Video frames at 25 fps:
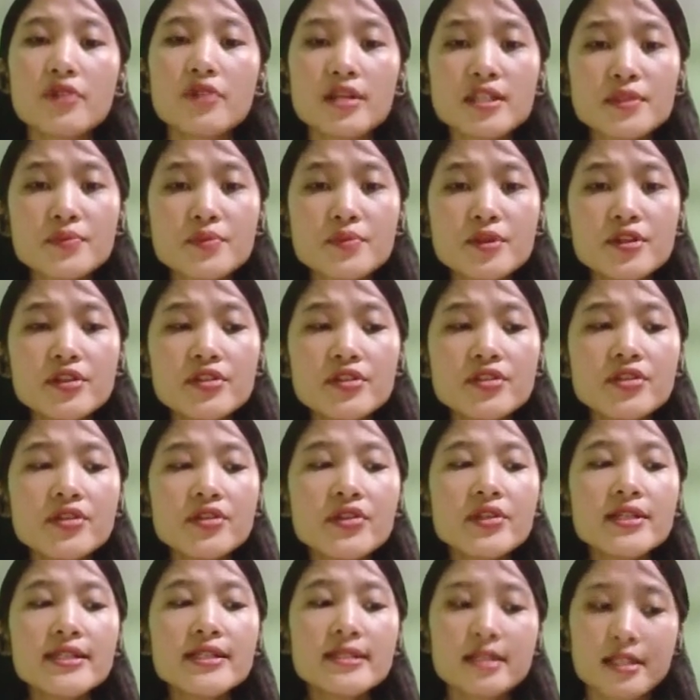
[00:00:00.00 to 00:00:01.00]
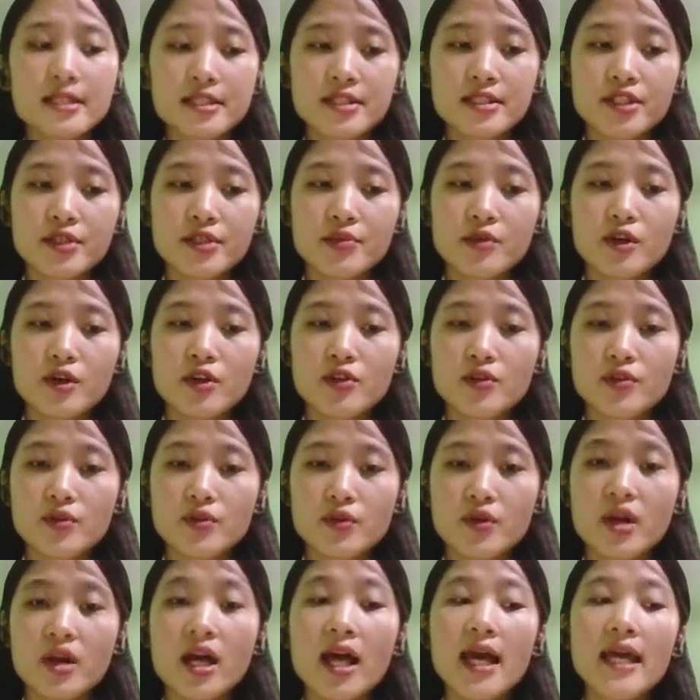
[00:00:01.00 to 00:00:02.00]
respiratory system
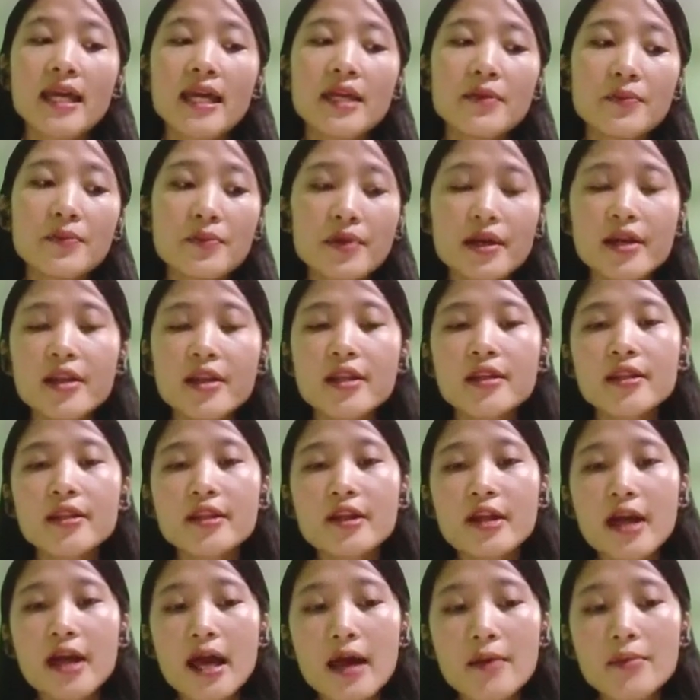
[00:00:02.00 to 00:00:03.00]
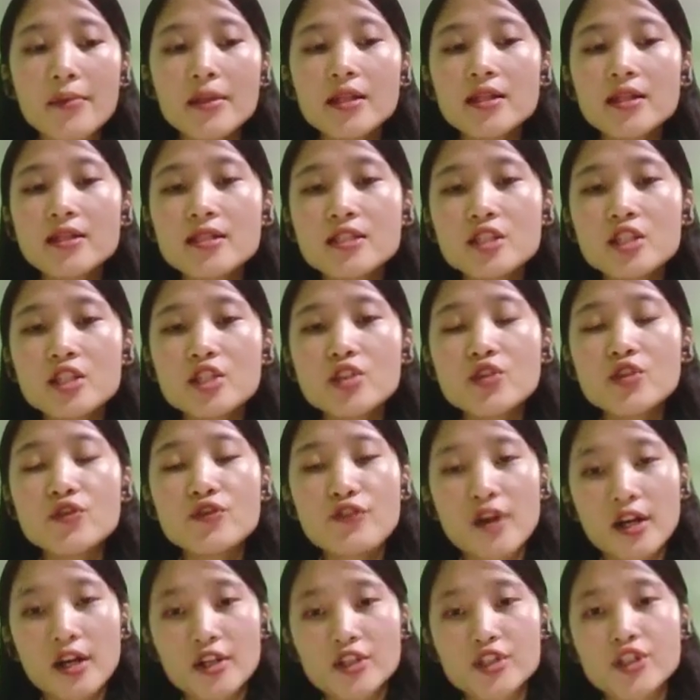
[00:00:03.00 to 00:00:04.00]
also, impairing their ability to
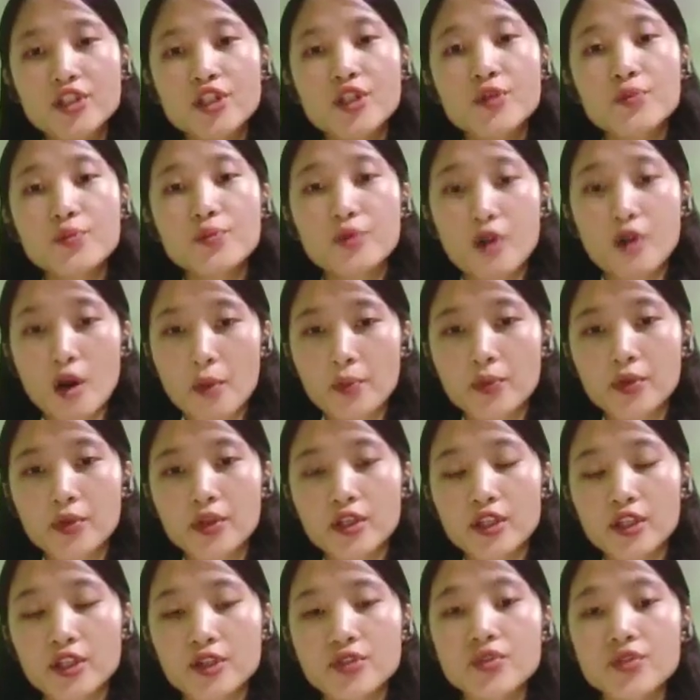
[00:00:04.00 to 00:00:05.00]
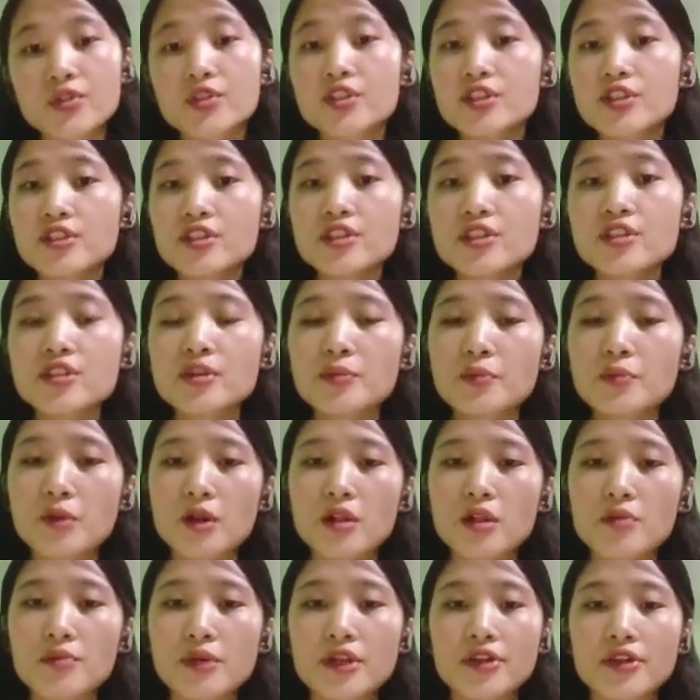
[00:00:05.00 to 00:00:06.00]
function properly. So this is the
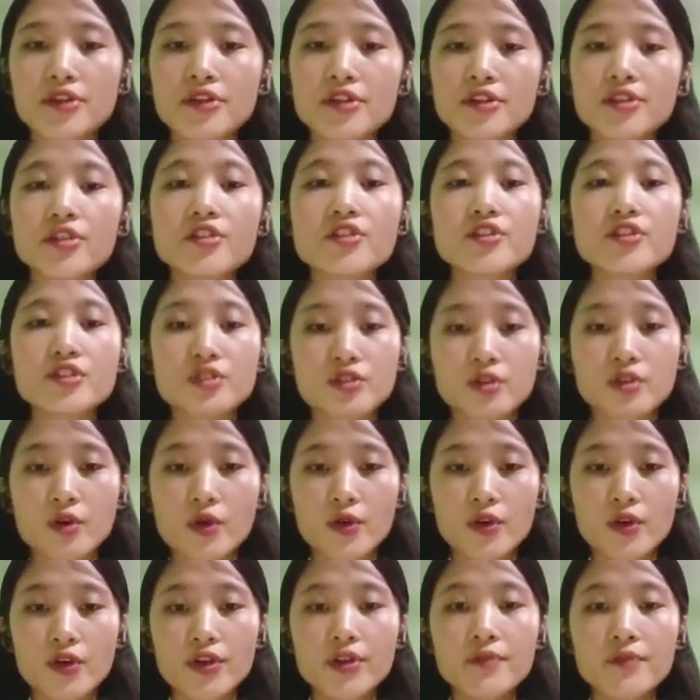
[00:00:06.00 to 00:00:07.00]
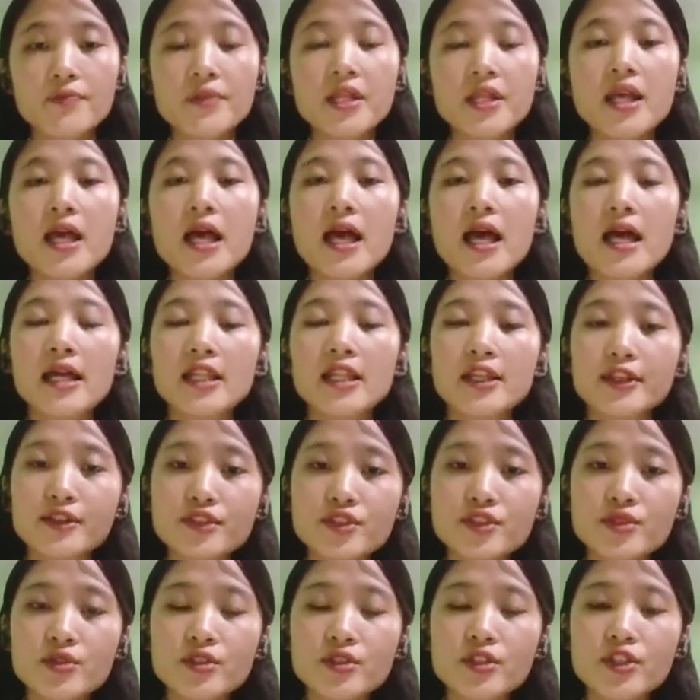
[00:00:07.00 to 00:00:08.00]
pulmonary disorder, and
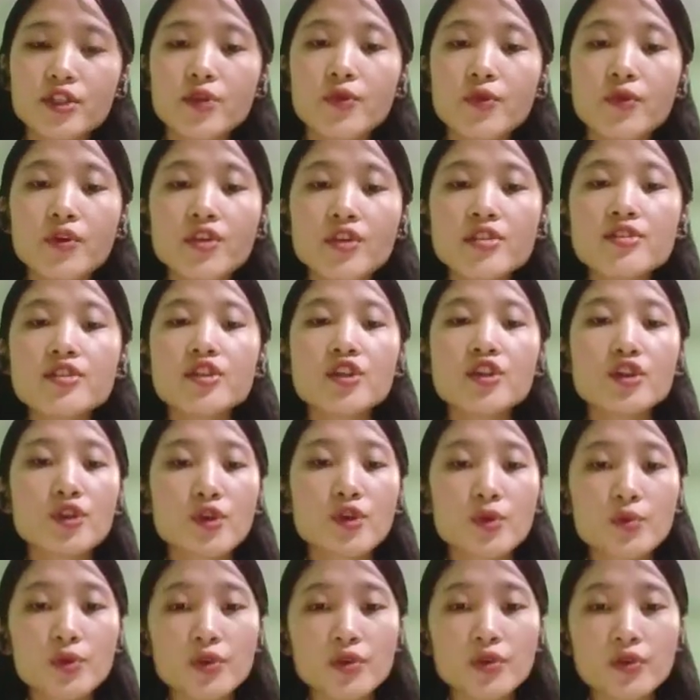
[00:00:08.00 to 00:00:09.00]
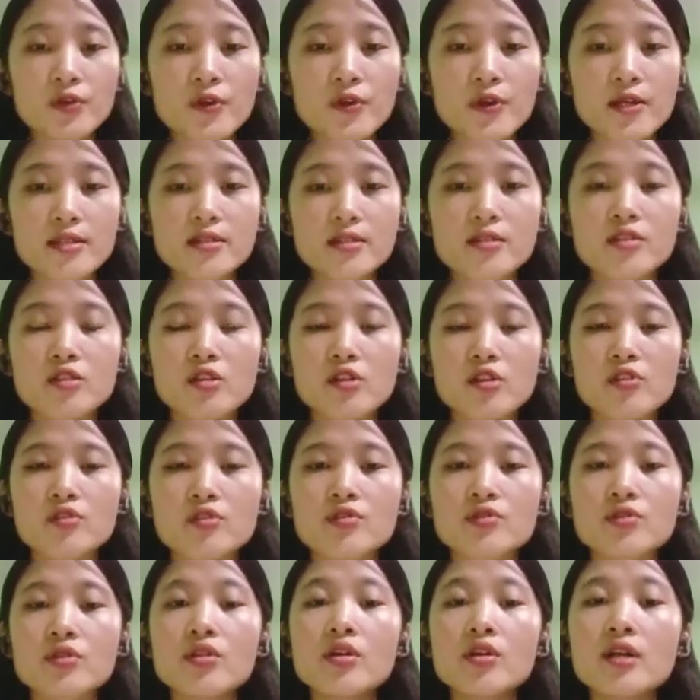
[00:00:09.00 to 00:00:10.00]
each in which the pneumothorax is
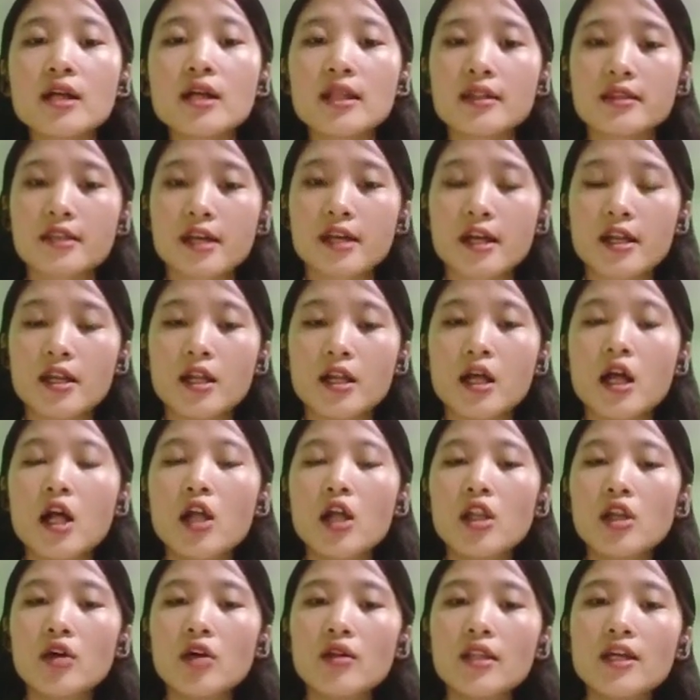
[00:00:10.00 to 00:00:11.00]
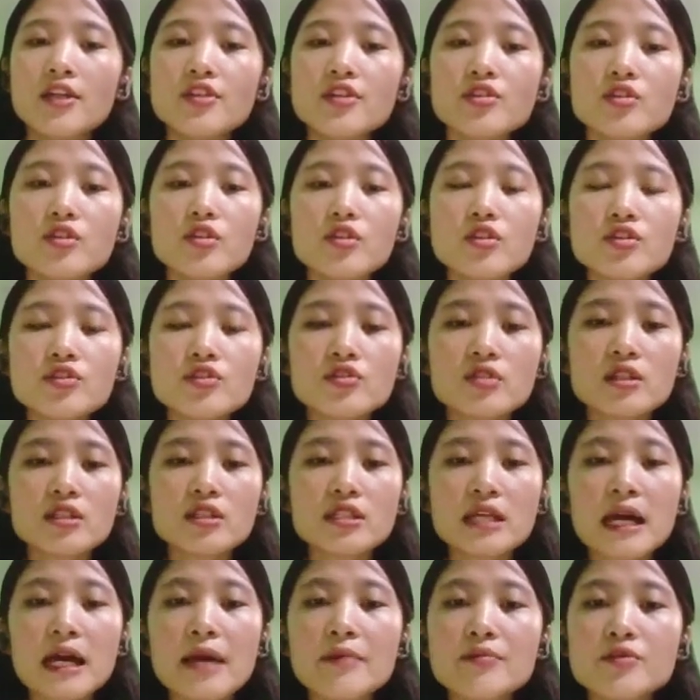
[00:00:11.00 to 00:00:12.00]
also there. Now let's go to the
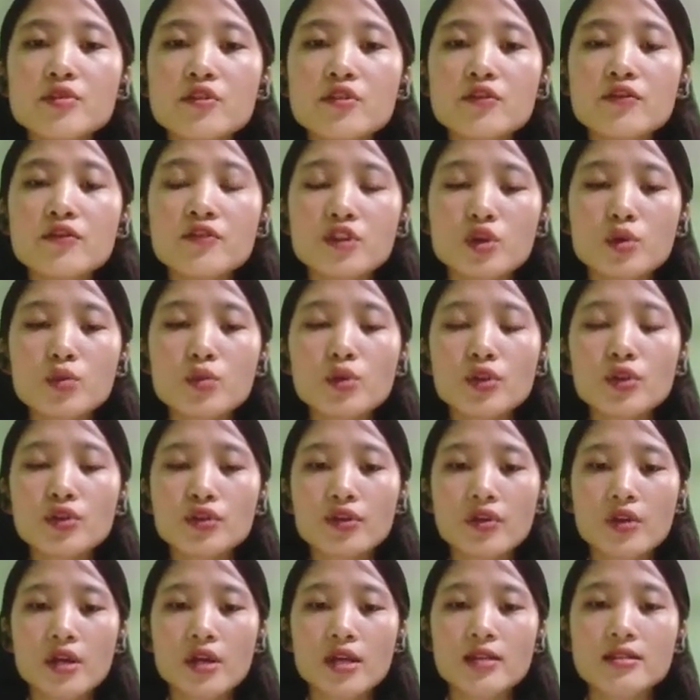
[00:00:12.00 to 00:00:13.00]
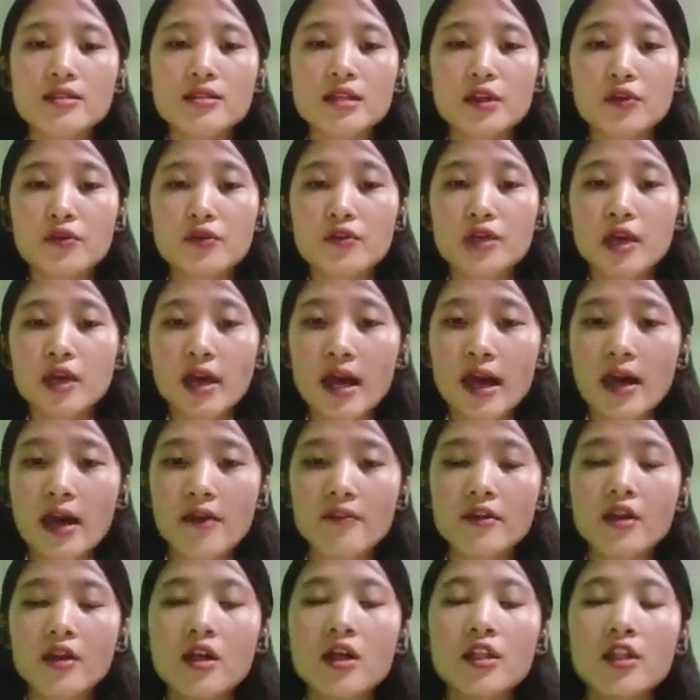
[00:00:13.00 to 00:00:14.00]
types of pneumothorax that we
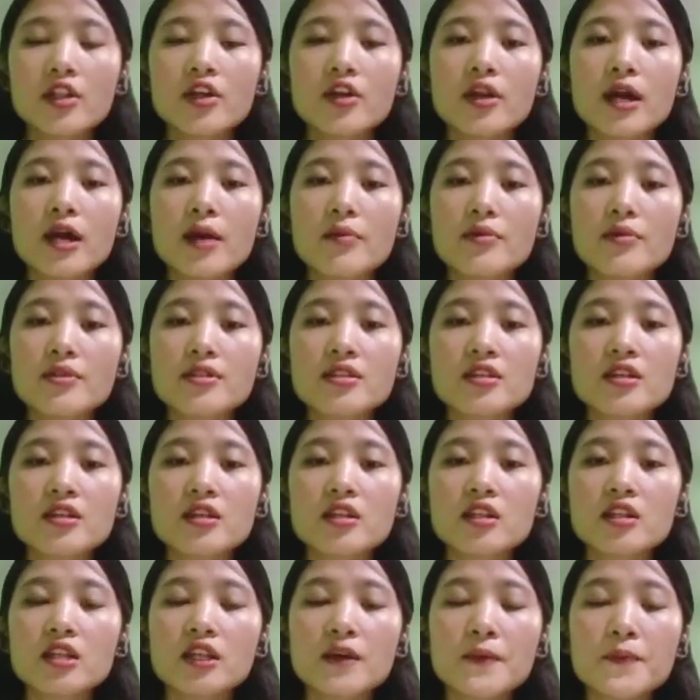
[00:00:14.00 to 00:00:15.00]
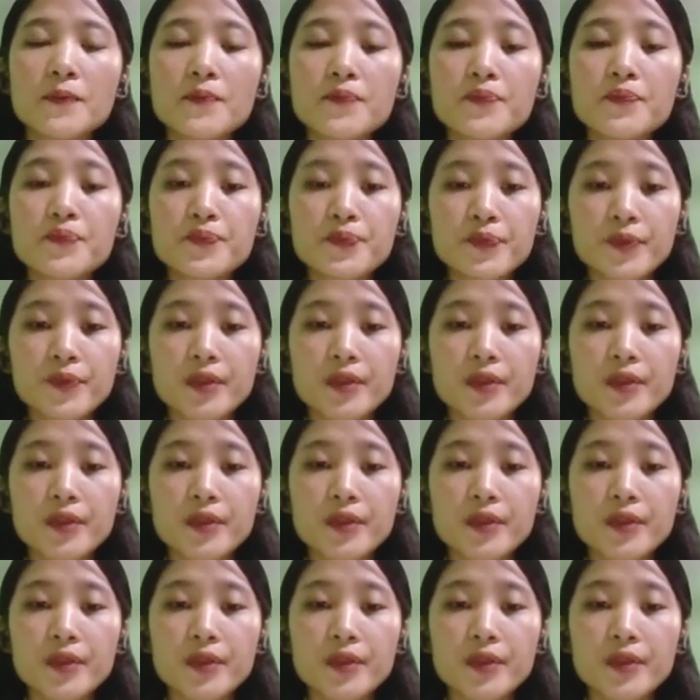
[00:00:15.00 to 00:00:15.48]
have. There are basically